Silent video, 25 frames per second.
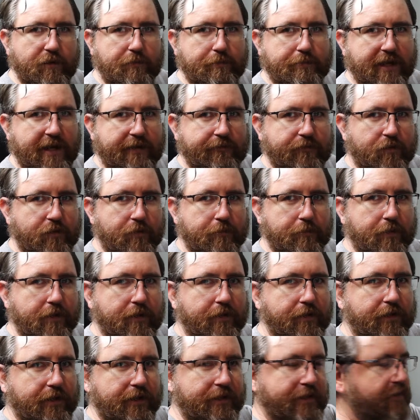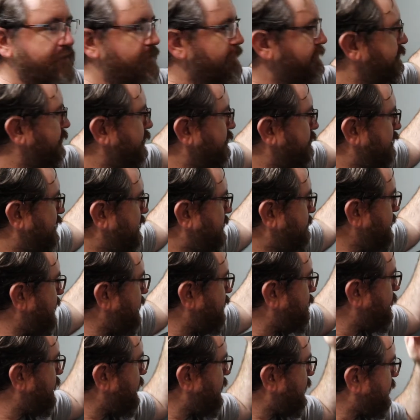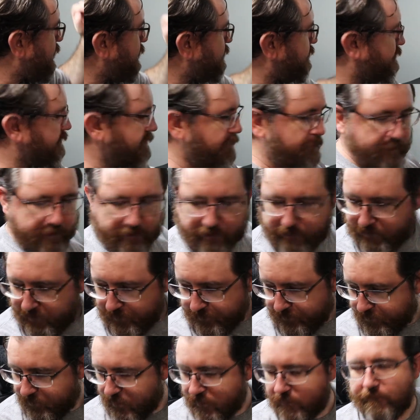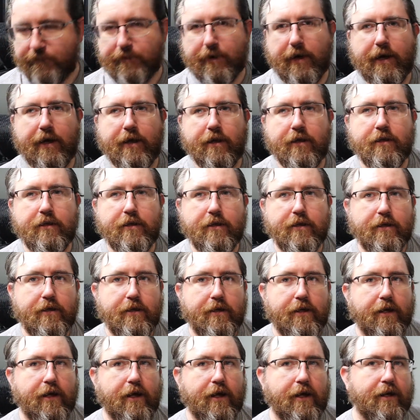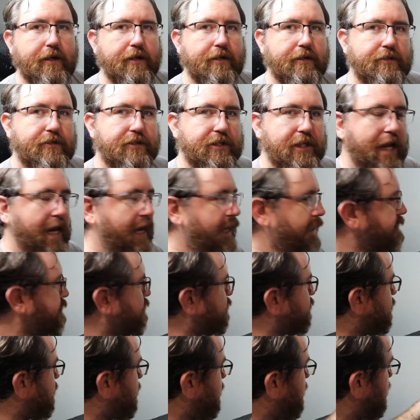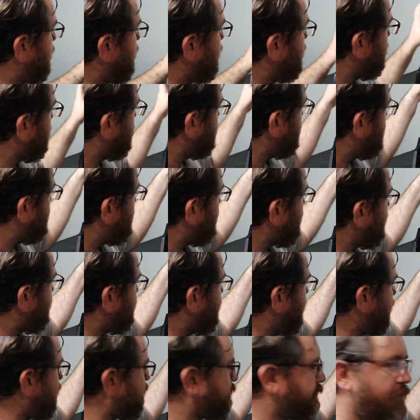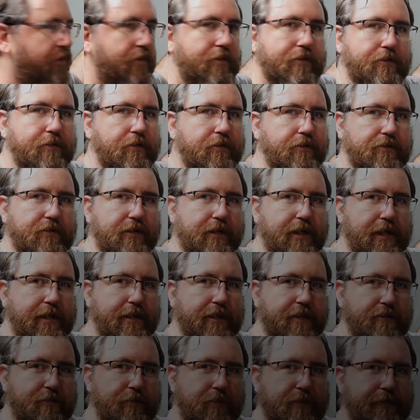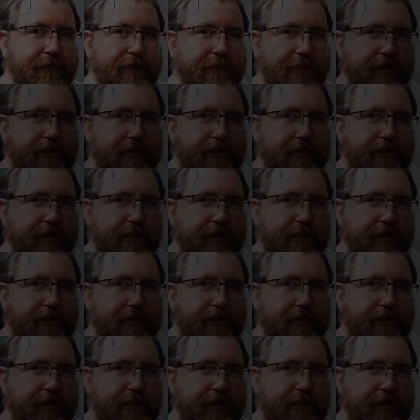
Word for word: the wood platform broke, and this is all set up. Anyway, I got some aluminum profile uh, to actually build a base for it. So today, that's what I'm